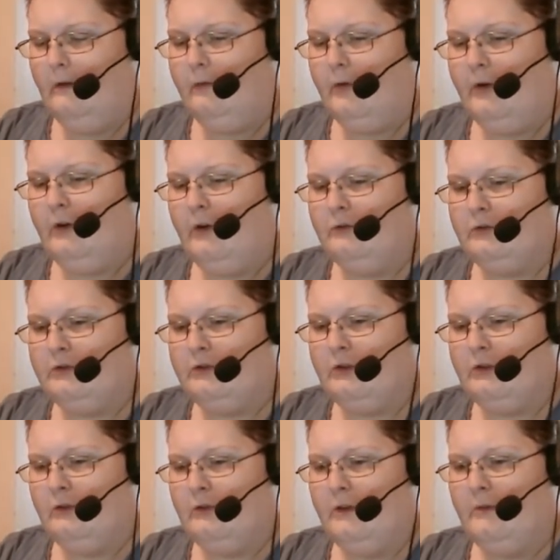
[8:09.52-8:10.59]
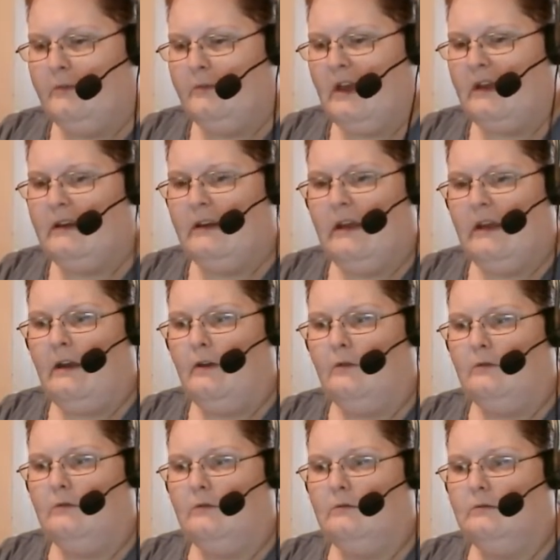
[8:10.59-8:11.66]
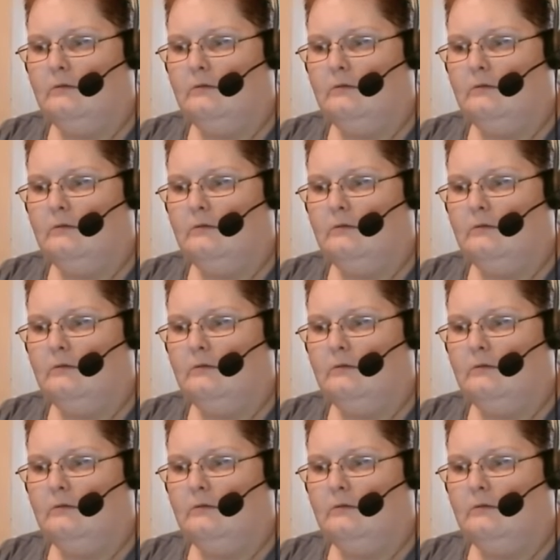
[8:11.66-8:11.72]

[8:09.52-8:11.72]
if we don't show them that now,